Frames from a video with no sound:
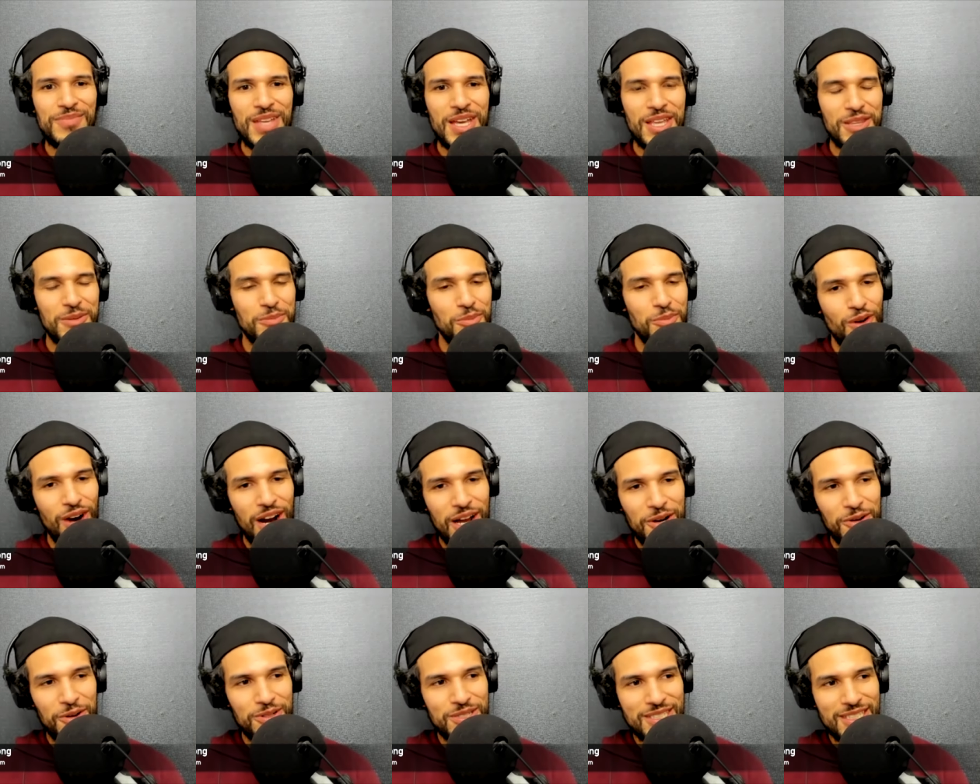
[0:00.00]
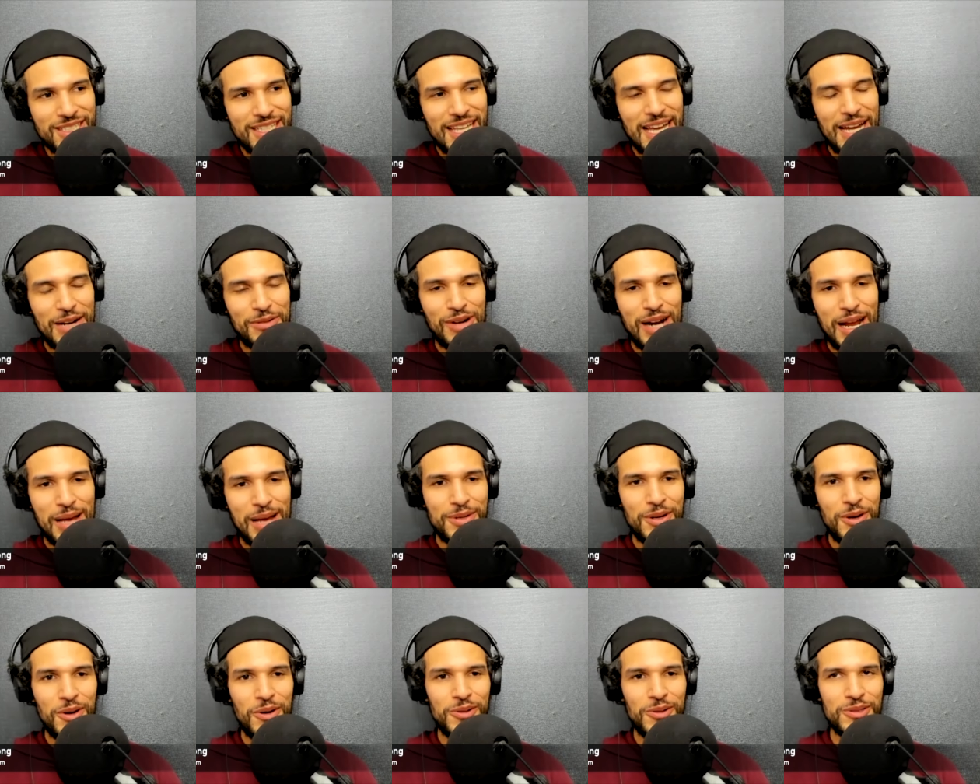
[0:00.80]
And the more I go into that
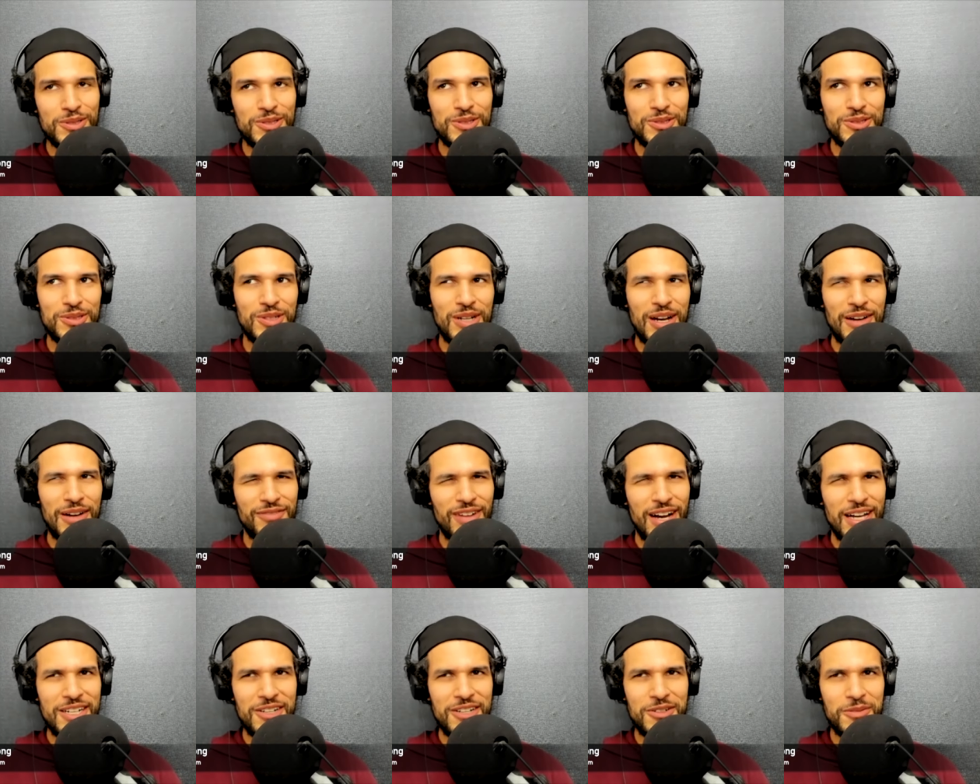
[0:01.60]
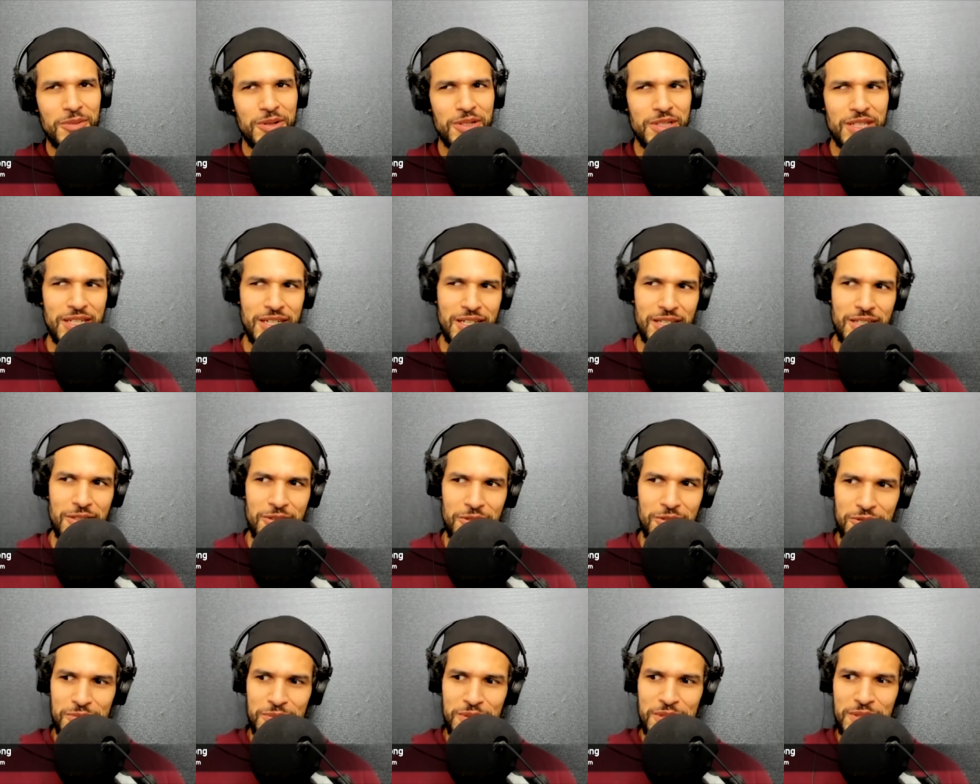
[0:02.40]
rabbit hole too, you know, I find out about like
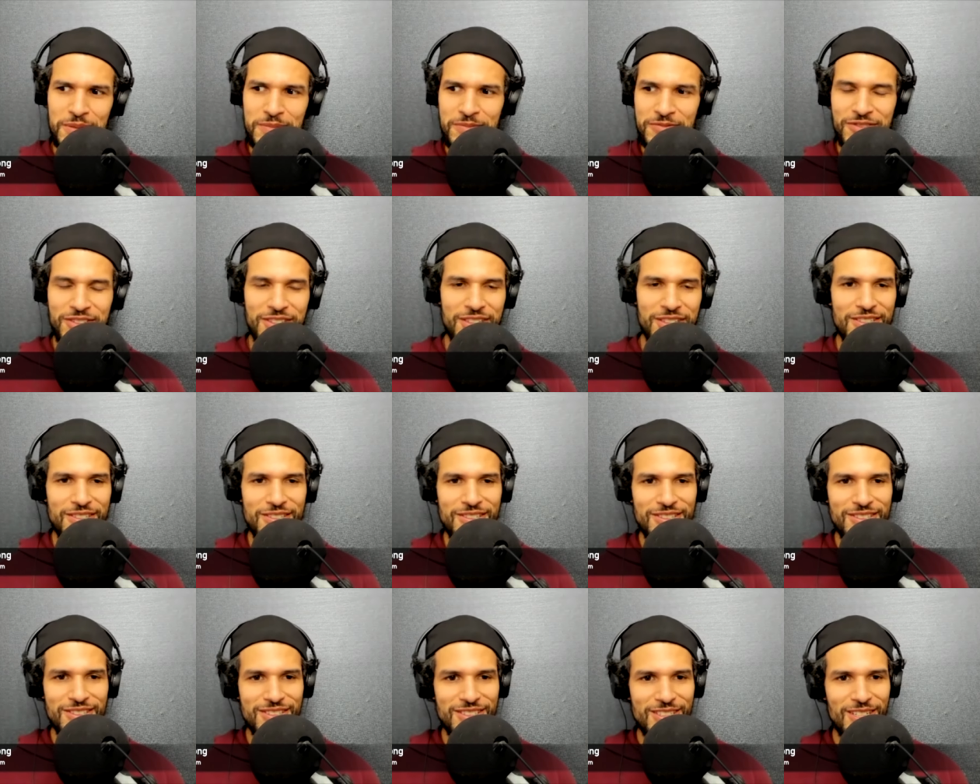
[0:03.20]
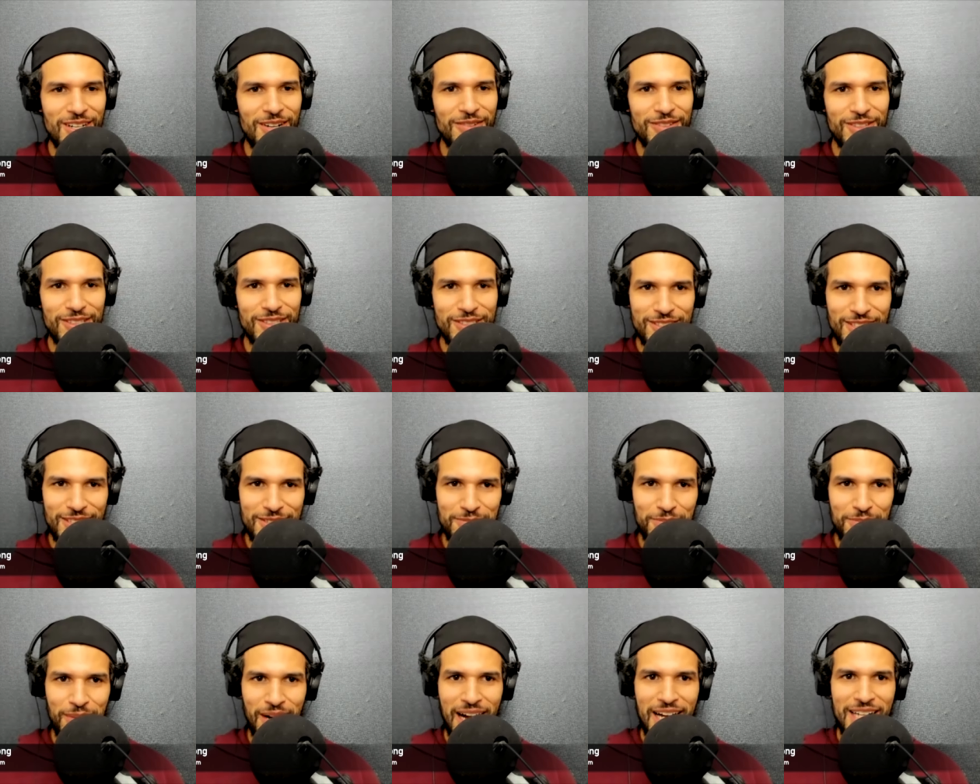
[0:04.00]
aluminum fillers and stuff to
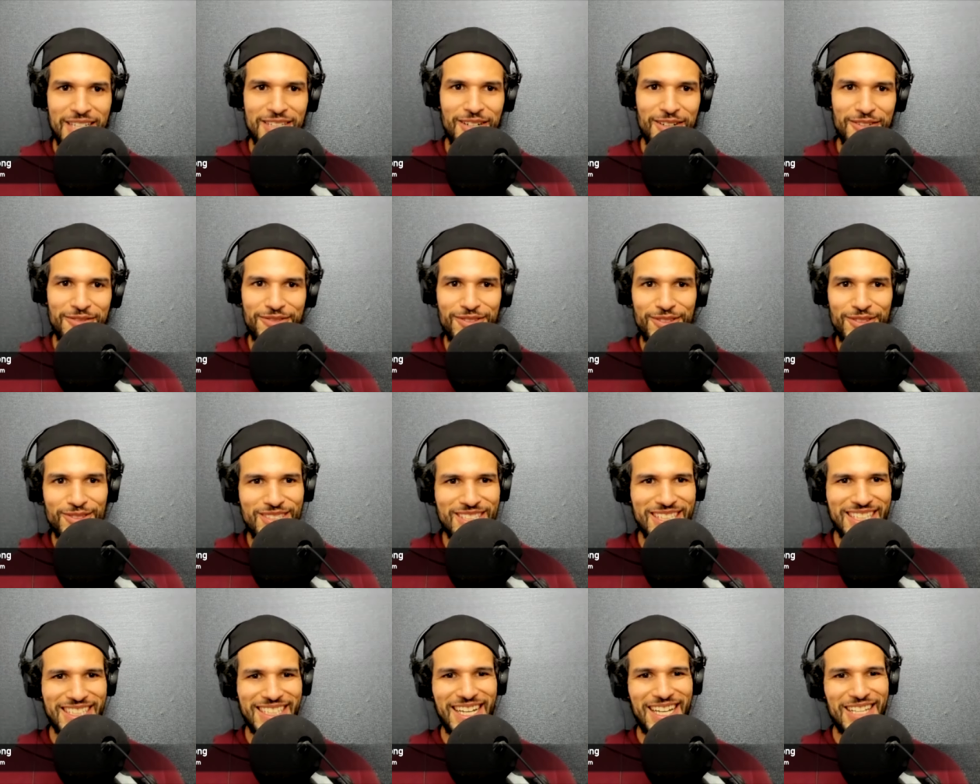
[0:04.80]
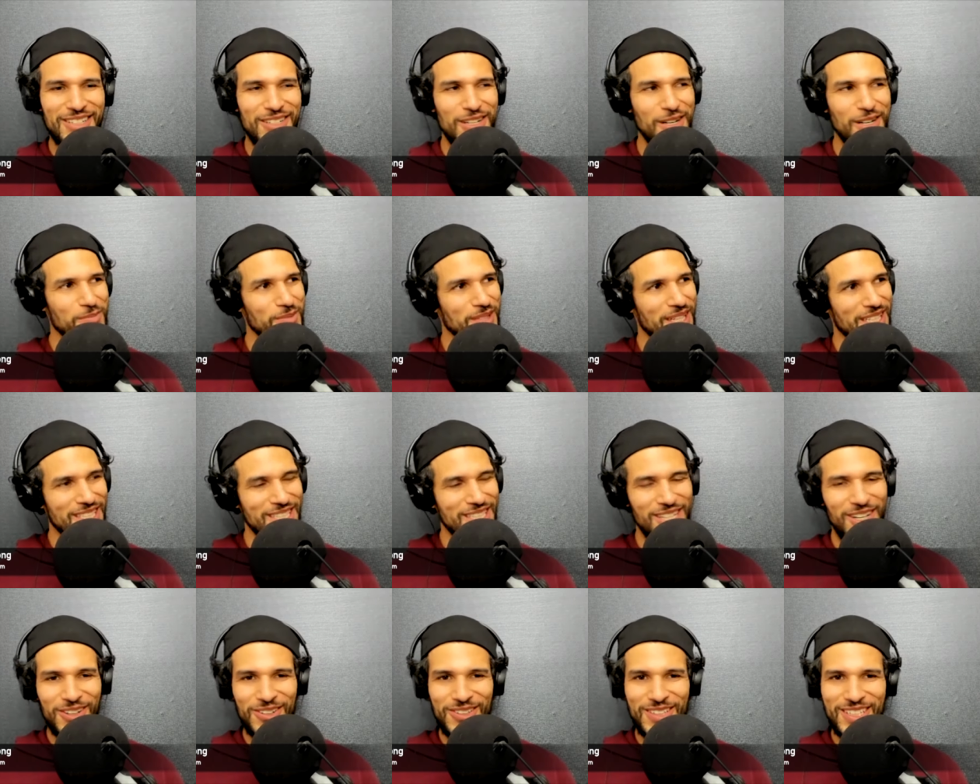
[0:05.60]
just bind mm-hmm. our food together. I'm like,
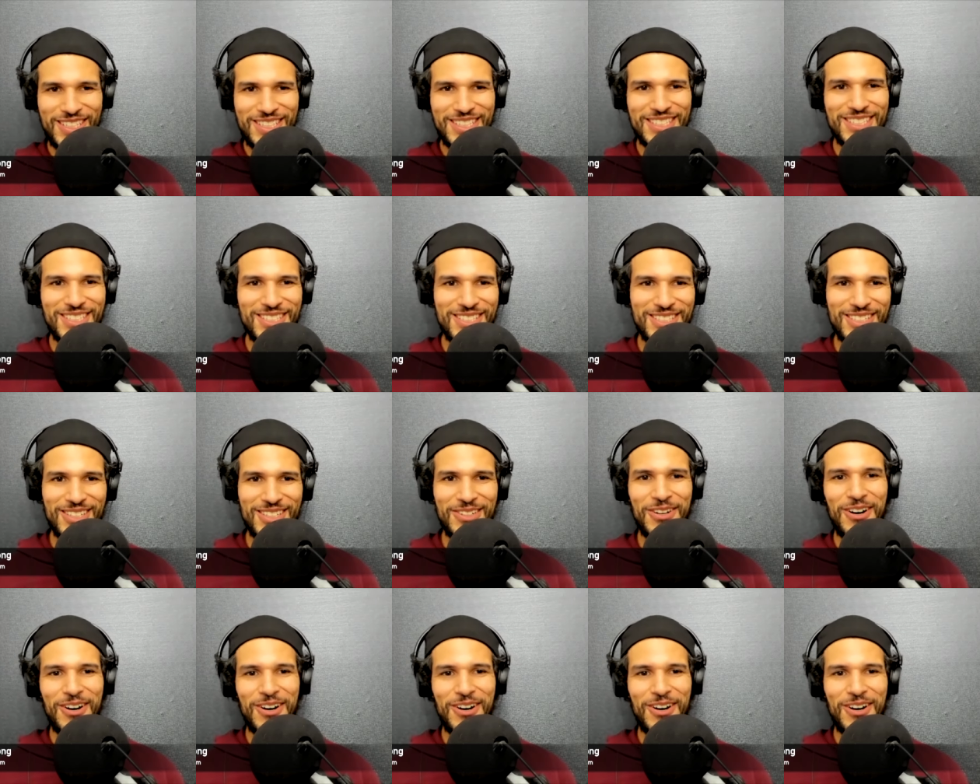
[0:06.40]
yo, this is so